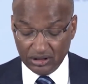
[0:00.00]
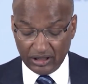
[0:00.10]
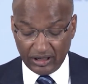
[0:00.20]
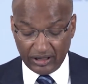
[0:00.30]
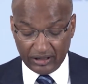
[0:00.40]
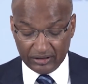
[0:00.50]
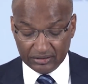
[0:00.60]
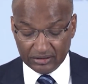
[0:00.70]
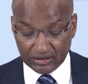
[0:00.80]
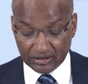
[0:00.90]
And
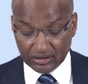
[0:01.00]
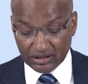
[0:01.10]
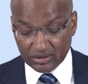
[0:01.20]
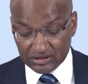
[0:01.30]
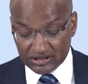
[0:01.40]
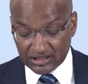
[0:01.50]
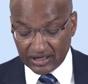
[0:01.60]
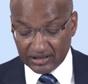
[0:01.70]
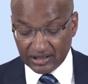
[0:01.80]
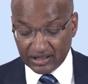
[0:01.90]
the
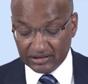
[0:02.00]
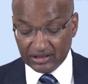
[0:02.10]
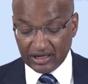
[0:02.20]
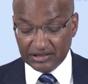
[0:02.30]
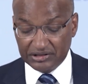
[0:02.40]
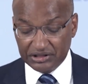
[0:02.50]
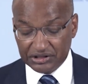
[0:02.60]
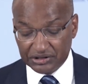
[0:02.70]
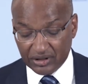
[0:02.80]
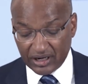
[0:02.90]
concern that
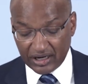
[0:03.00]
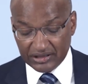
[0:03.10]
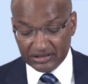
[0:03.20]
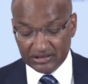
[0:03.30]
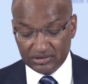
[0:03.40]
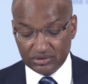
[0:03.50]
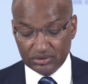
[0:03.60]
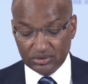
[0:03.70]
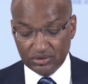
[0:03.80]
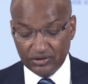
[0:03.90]
additional hikes
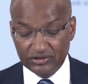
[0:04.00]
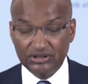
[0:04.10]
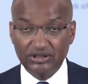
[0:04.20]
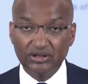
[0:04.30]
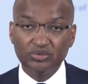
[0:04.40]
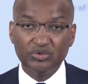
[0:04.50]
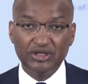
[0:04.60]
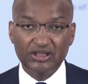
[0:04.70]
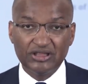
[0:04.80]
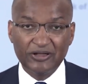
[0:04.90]
to deal
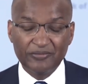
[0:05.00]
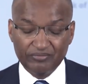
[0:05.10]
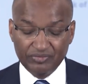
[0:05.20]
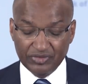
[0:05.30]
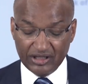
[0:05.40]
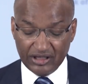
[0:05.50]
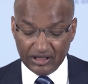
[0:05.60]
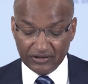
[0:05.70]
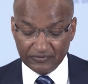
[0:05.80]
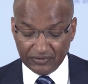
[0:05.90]
with the
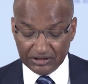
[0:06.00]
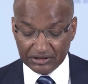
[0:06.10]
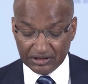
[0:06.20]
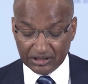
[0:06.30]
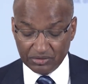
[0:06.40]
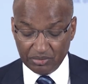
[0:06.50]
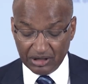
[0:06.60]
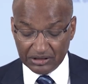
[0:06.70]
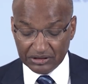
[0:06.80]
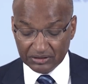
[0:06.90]
inflation that we
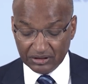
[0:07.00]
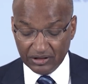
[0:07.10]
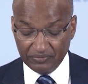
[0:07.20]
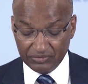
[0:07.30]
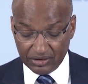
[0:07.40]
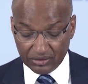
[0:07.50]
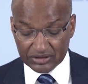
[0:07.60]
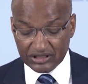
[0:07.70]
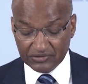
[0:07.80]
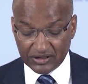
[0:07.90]
mentioned in those
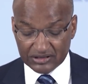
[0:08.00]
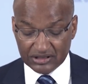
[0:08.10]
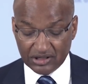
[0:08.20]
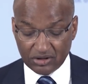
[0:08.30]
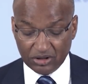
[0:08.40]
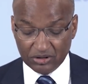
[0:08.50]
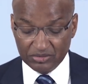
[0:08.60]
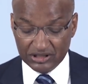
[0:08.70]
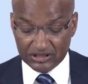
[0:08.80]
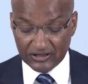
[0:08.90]
advanced
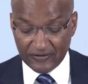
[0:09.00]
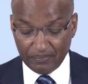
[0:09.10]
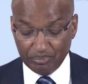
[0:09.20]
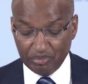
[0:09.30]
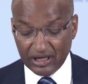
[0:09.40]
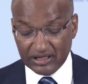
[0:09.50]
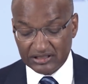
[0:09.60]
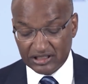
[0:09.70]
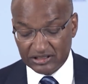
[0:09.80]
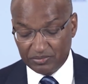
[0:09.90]
economies may
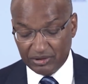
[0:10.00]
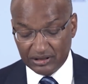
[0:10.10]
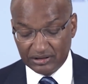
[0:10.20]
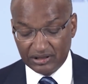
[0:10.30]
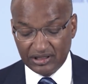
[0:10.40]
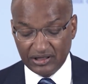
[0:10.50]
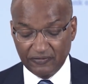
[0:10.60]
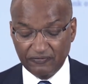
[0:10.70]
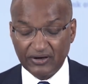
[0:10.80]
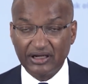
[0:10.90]
exacerbate the
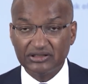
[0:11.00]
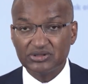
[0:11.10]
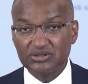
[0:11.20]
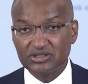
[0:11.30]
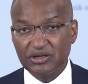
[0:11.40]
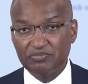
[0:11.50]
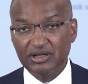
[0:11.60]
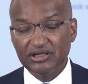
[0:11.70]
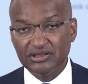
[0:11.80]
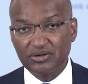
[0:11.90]
financial
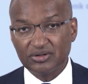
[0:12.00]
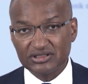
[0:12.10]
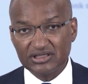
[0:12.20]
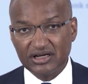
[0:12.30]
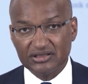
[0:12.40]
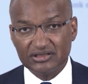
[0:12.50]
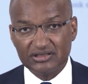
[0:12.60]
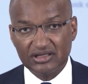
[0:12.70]
stability concerns